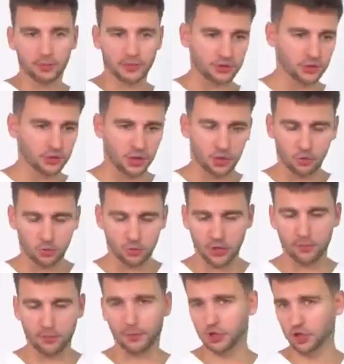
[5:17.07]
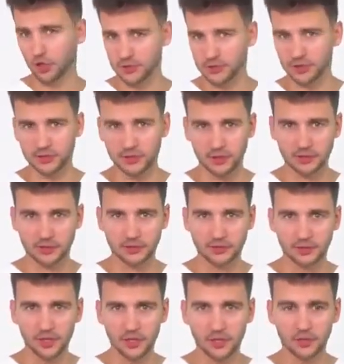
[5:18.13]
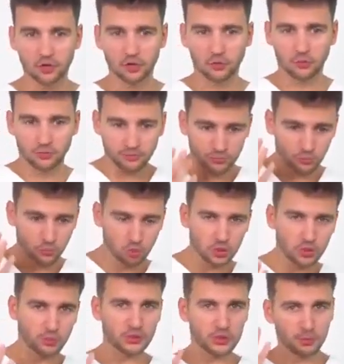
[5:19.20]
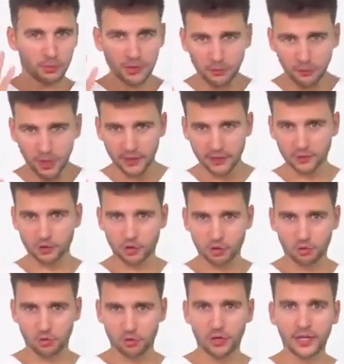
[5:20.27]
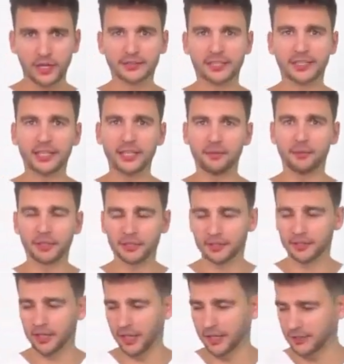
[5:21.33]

surgery. Go ahead, do it if you want. But you just need to understand that these